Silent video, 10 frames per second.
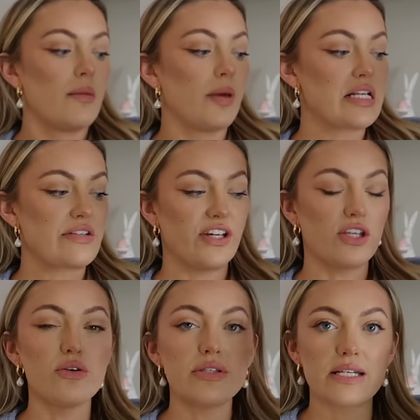because if I
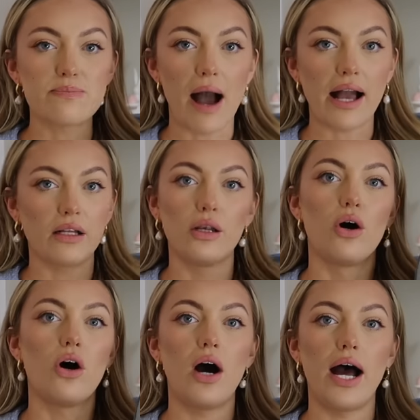use this bag a
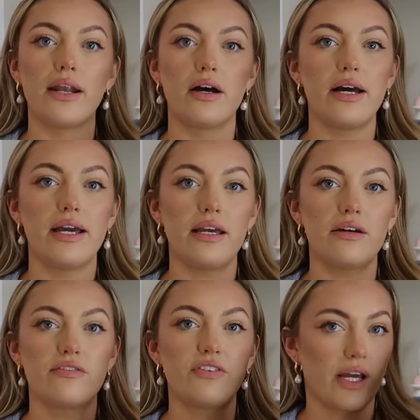lot and I
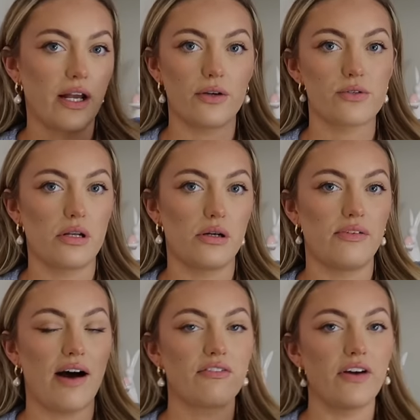feel like it goes with a lot of
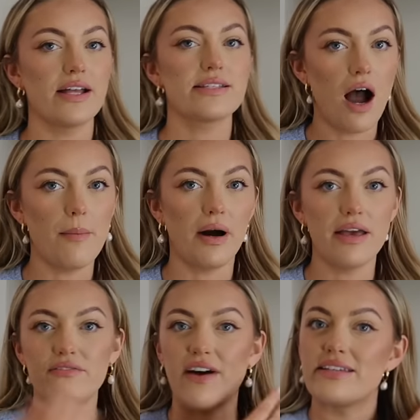outfits, I might
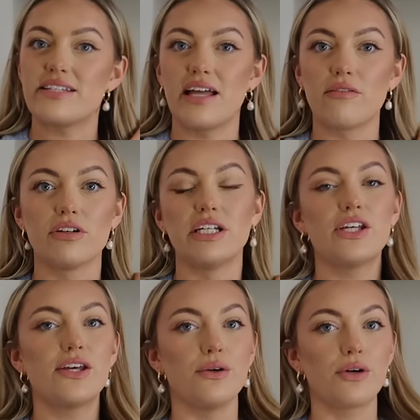invest in that really
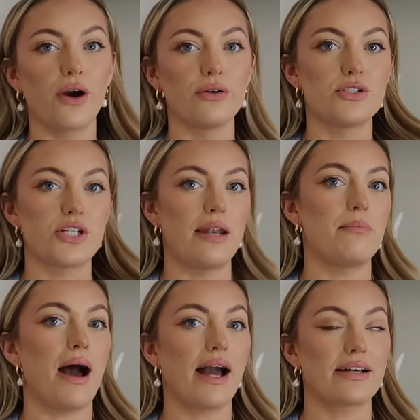cute Coach denim
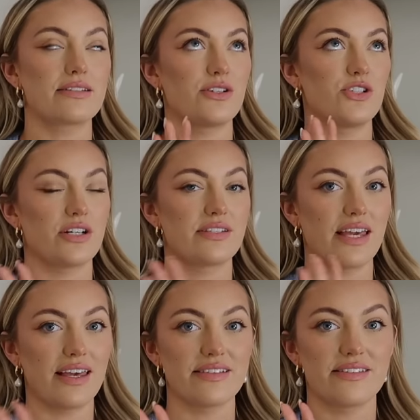bag because I just
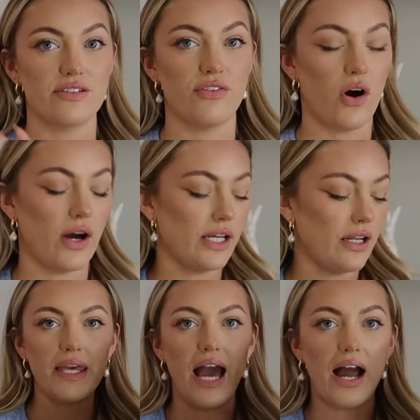think it's divine.
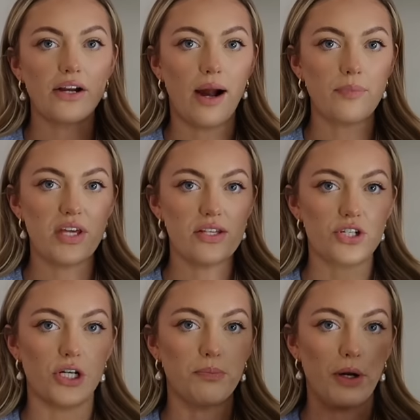But yeah, I grabbed these
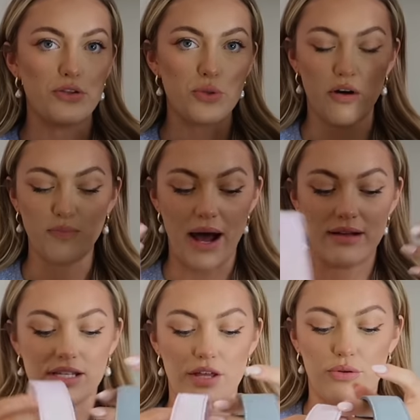two, both £12.
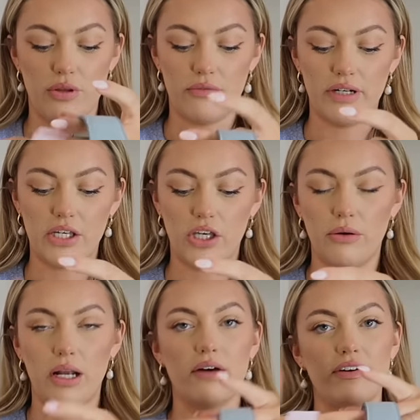I thought they were really cute.
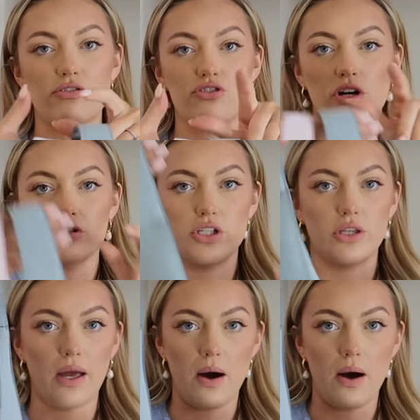I love how structured they